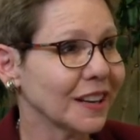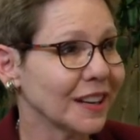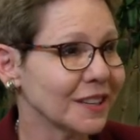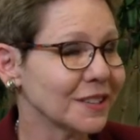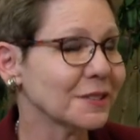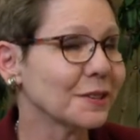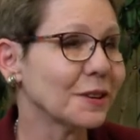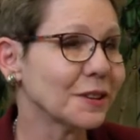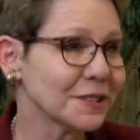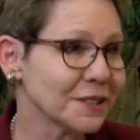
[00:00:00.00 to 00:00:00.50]
which
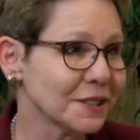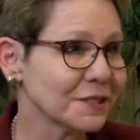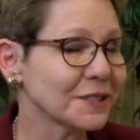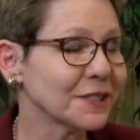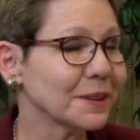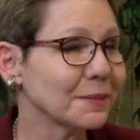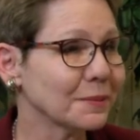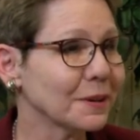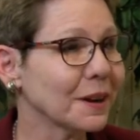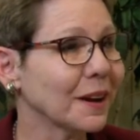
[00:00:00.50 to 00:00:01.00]
is also
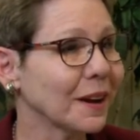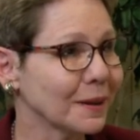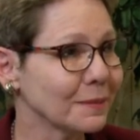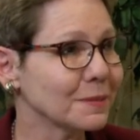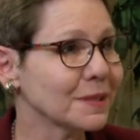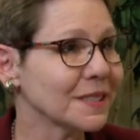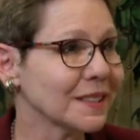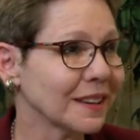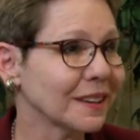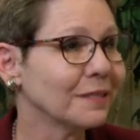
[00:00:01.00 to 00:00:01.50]

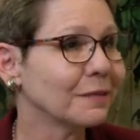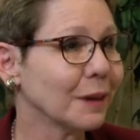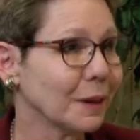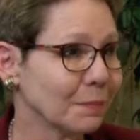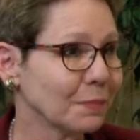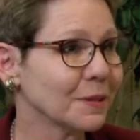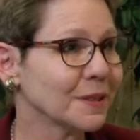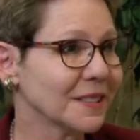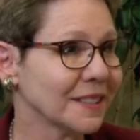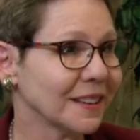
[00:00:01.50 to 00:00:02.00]
sometimes
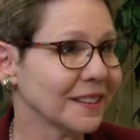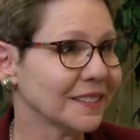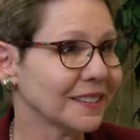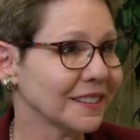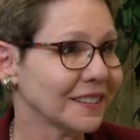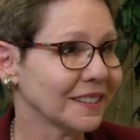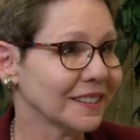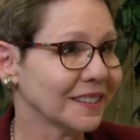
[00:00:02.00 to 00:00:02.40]
represented.